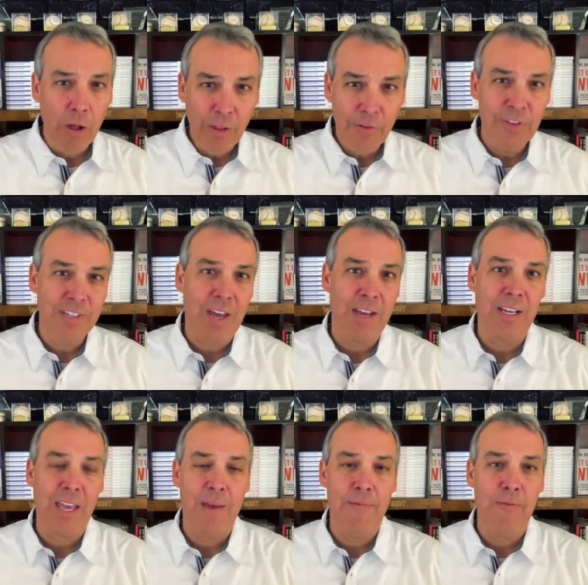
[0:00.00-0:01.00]
all of this kind
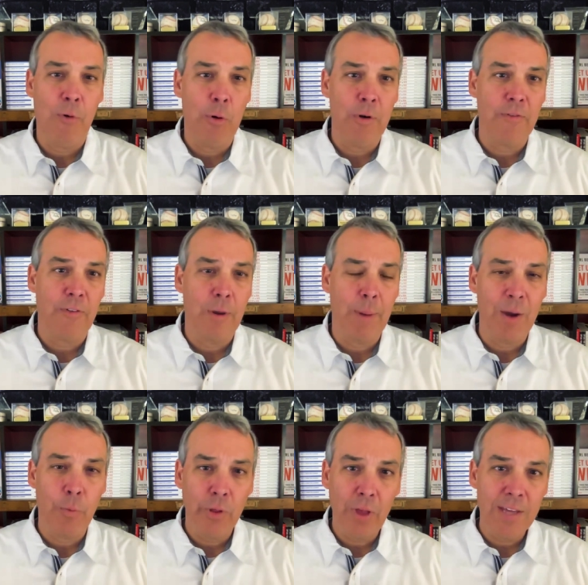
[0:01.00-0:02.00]
of came forward from
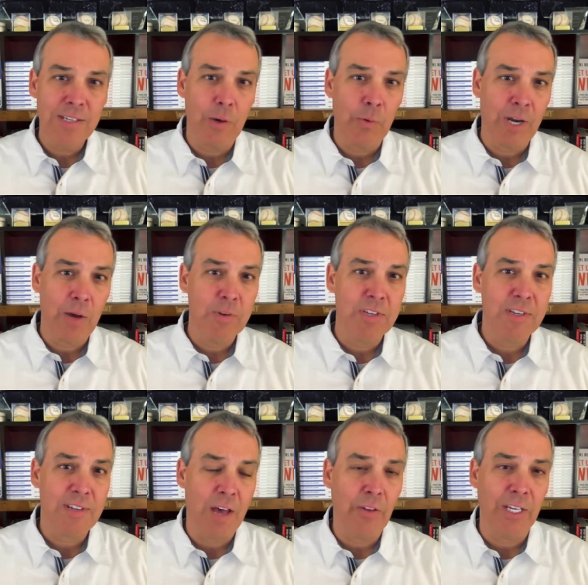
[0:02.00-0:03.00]
I realized that when I was
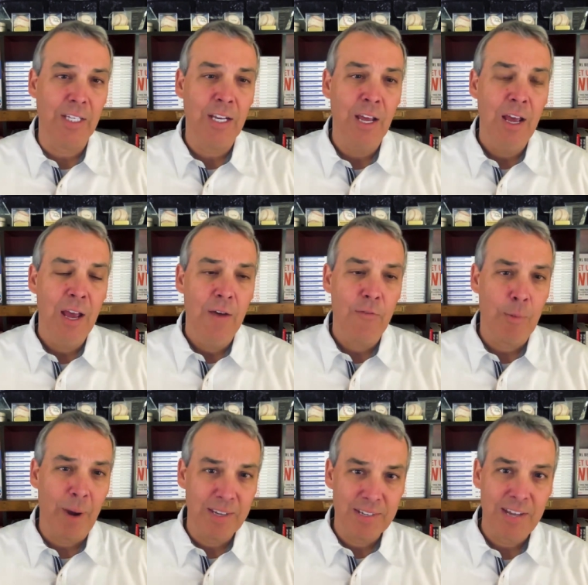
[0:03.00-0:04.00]
selling
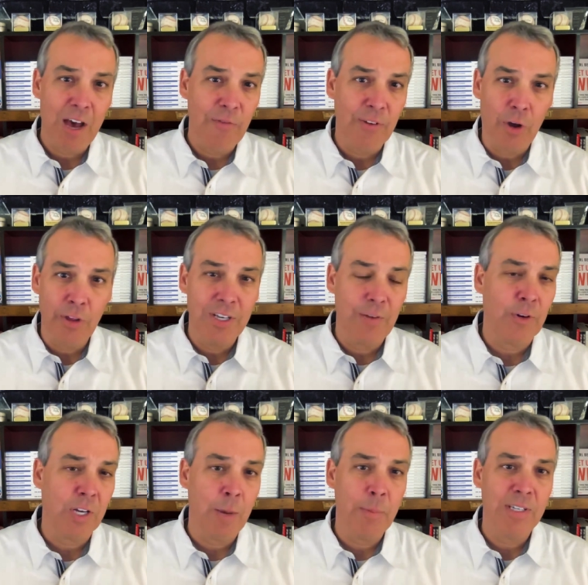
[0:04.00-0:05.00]
for myself and all the
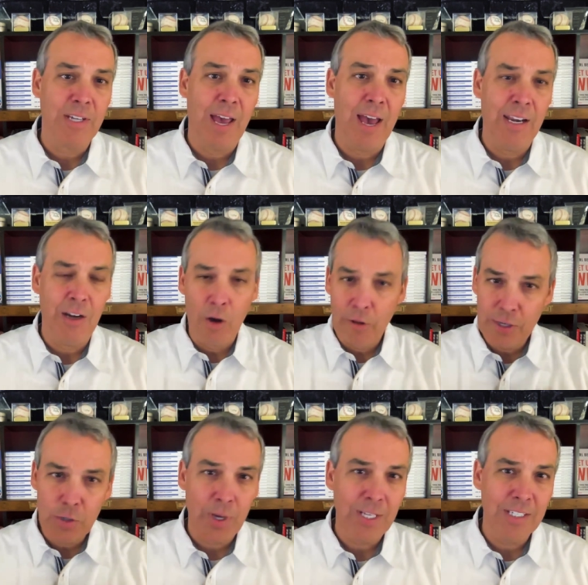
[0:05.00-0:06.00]
different companies I had and all
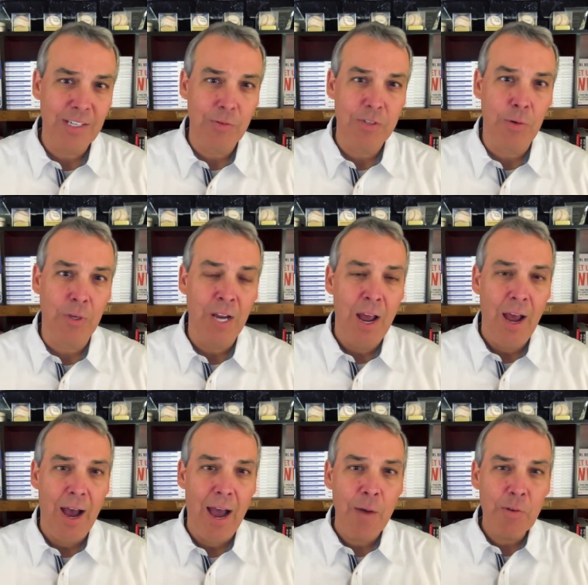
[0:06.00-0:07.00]
the trainings I was doing,
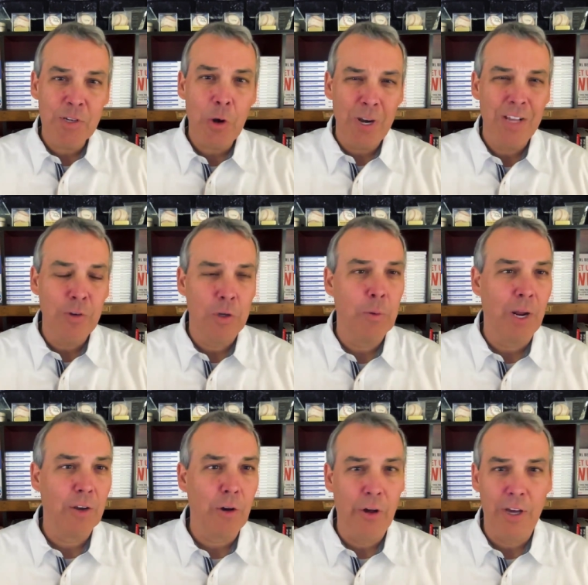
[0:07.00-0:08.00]
I was already doing
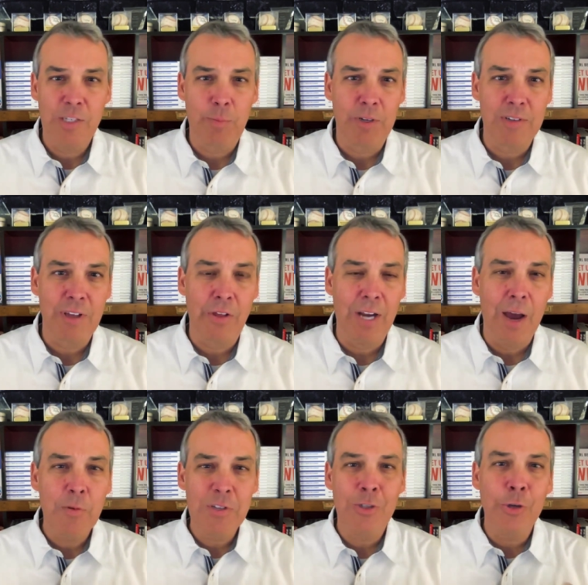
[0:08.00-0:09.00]
what I call iceberg selling.
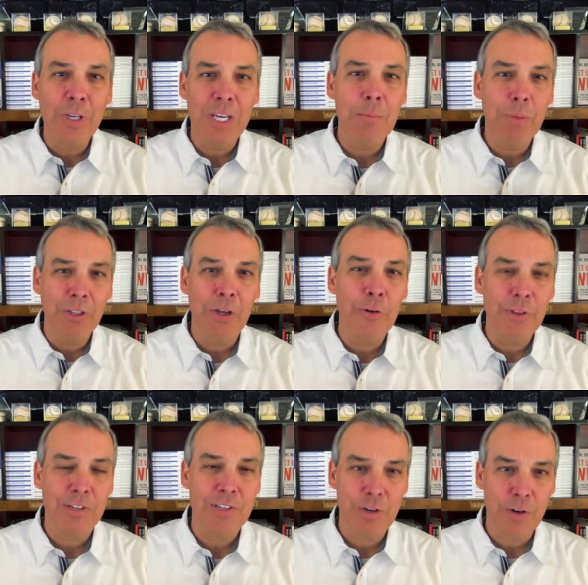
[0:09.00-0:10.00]
I was looking
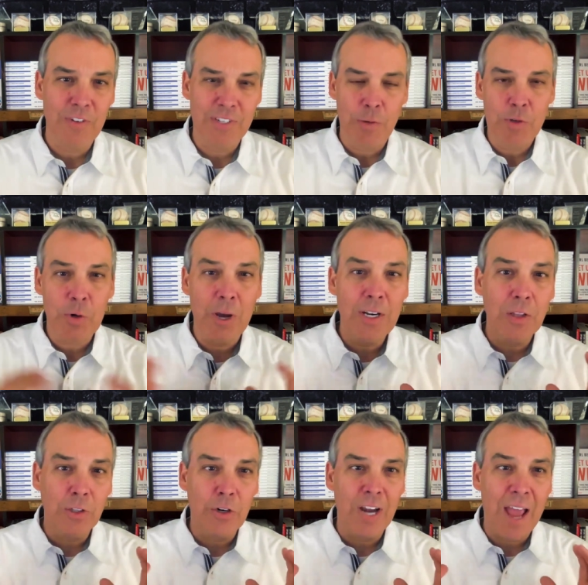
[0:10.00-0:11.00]
below the surface. I was trying
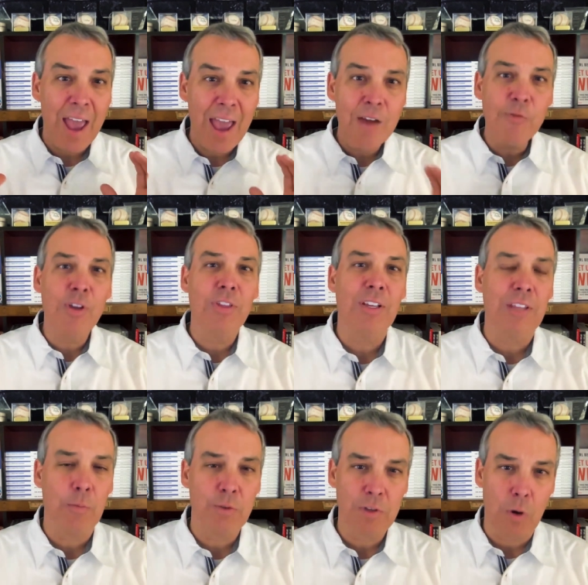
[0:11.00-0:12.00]
to learn
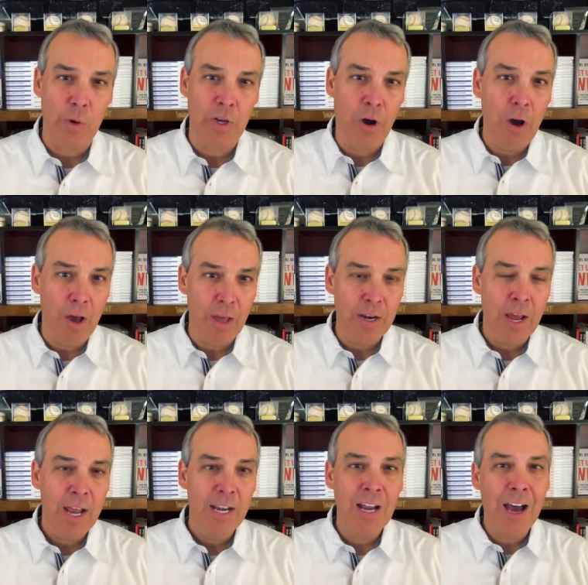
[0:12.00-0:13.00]
everything that was going on,
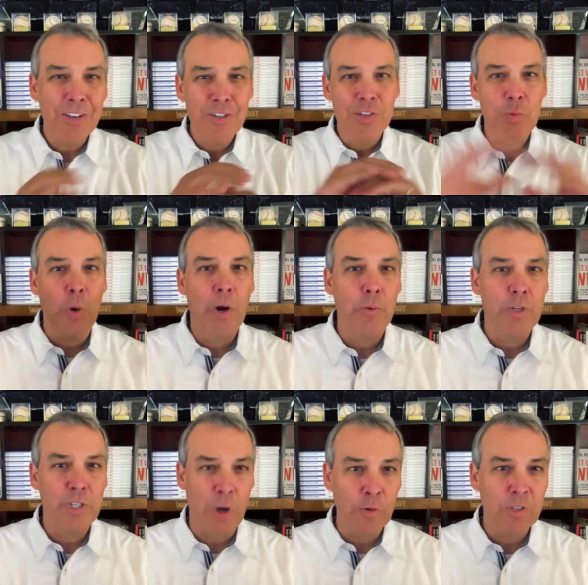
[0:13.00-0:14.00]
not just what
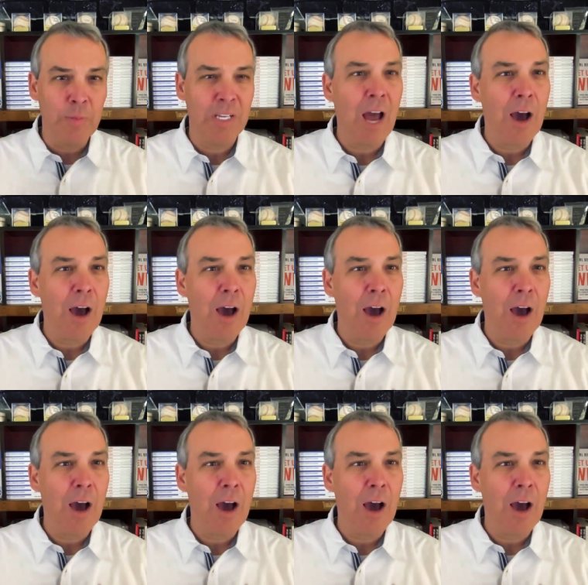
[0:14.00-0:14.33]
was shown to